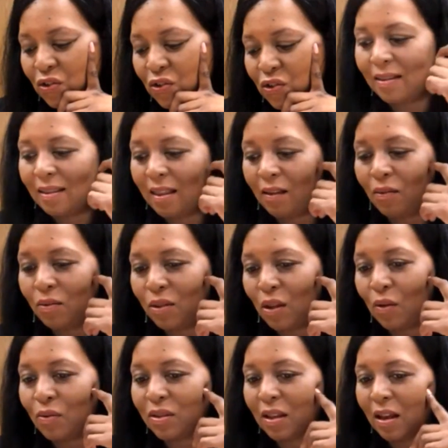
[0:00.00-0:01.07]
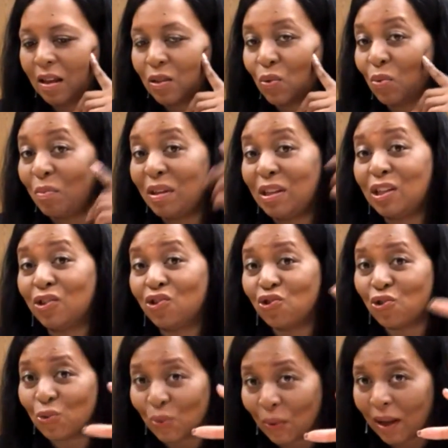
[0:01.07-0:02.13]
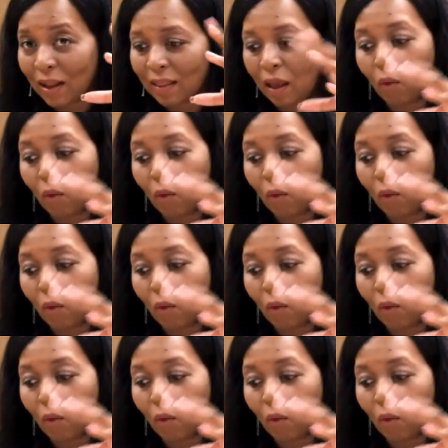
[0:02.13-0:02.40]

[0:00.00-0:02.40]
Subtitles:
and that those guns will be destroyed.